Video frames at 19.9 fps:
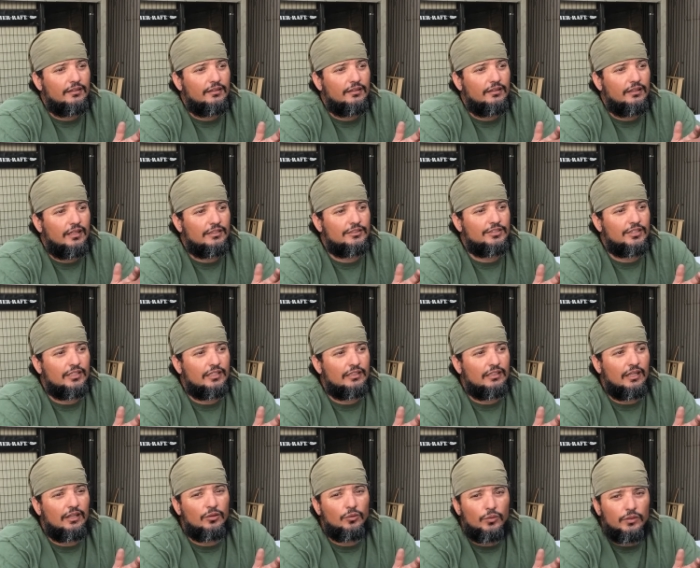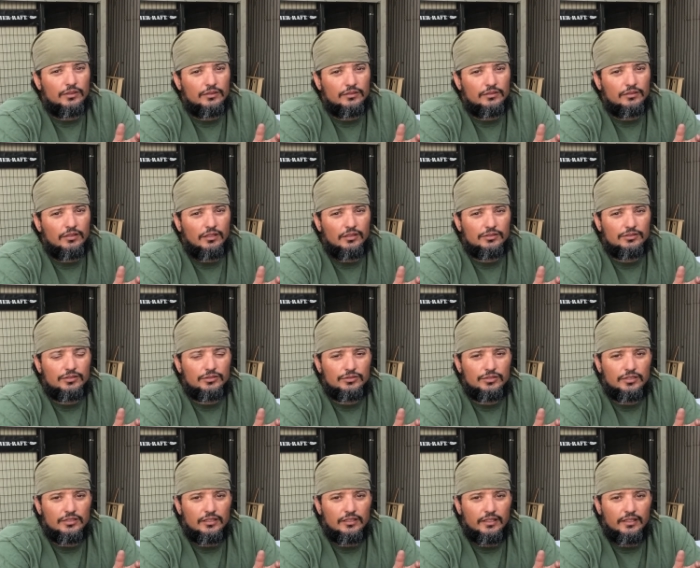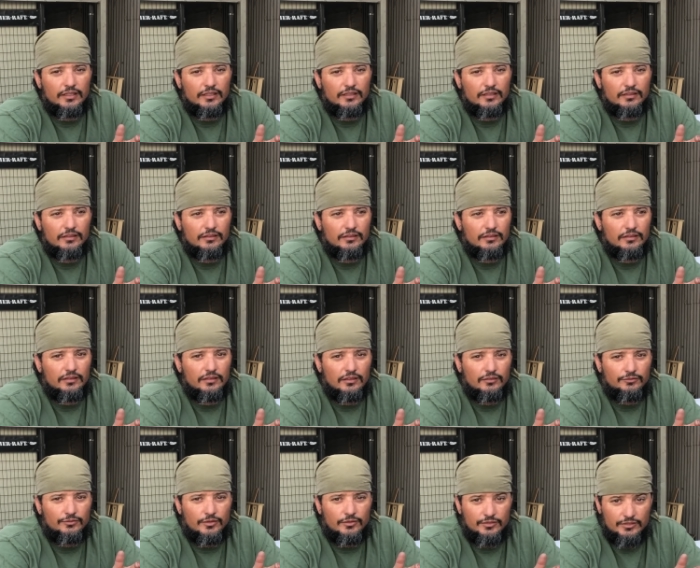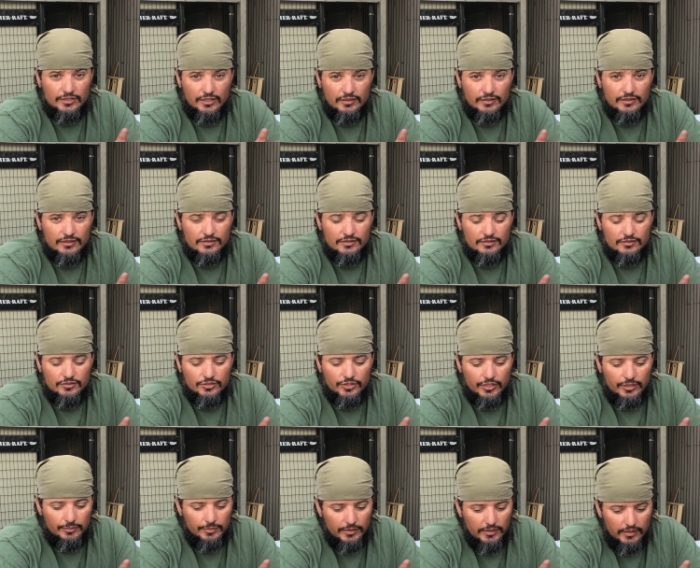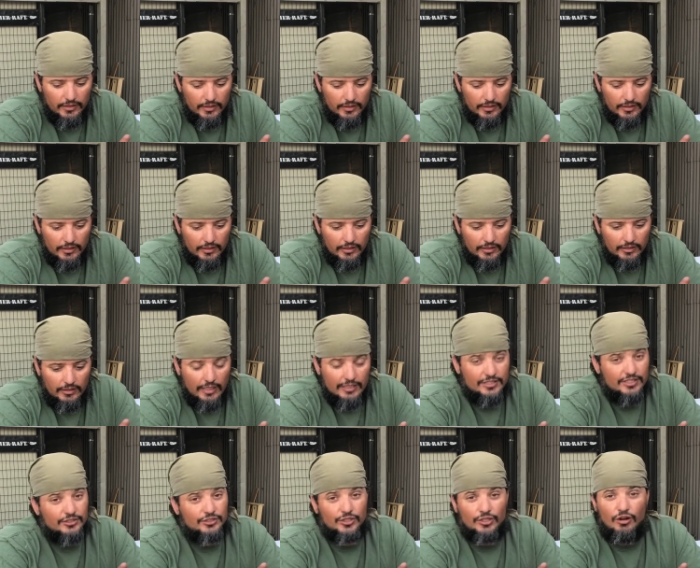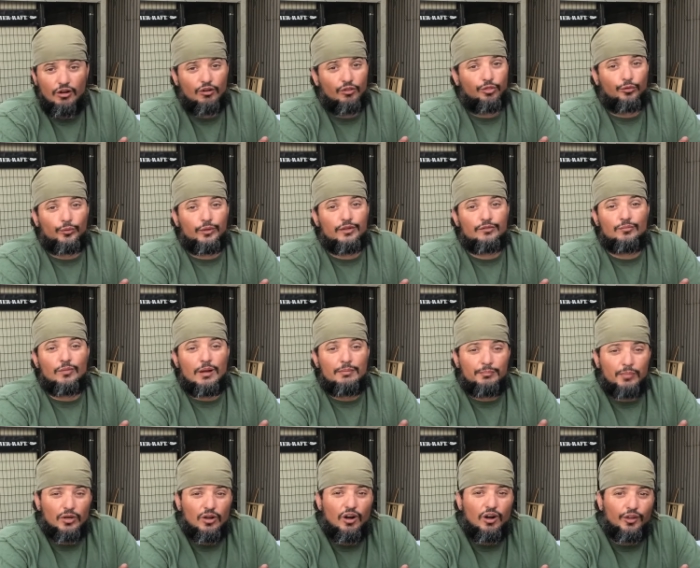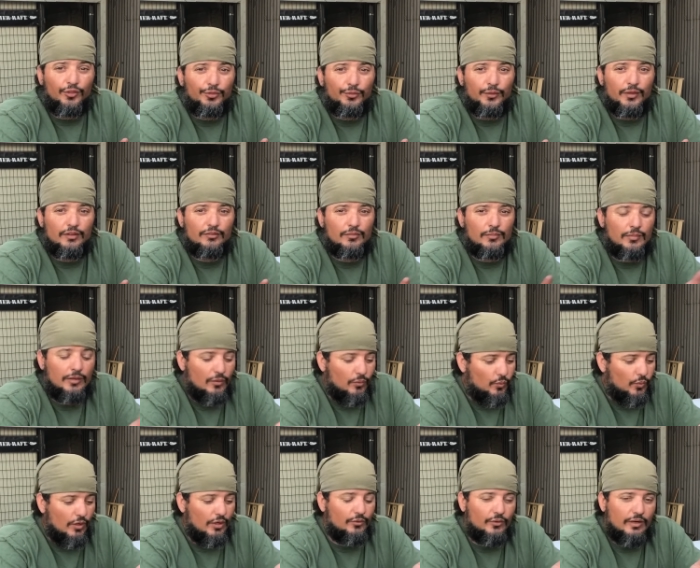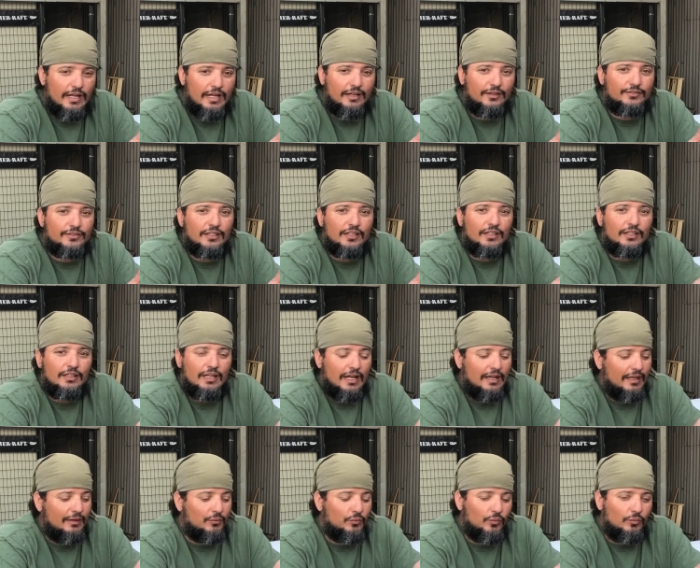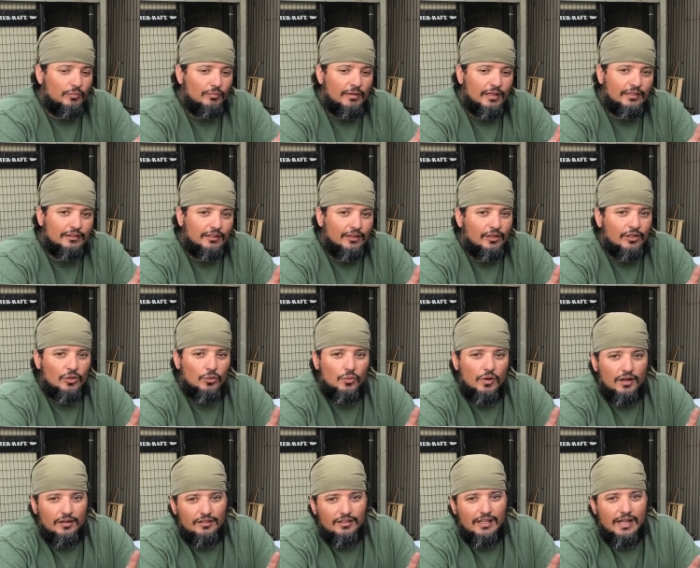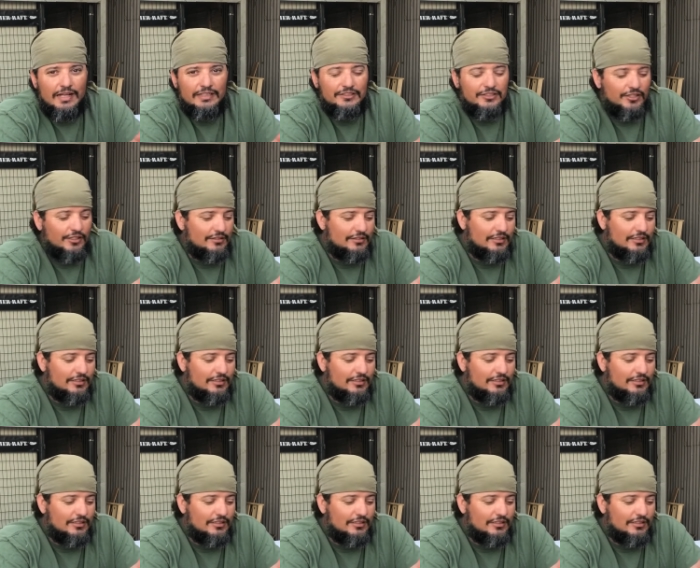I took another one also to the lake for Sunday's trip, and actually I took all three of them. I put all three of them on one raft. I had my underwater lights hooked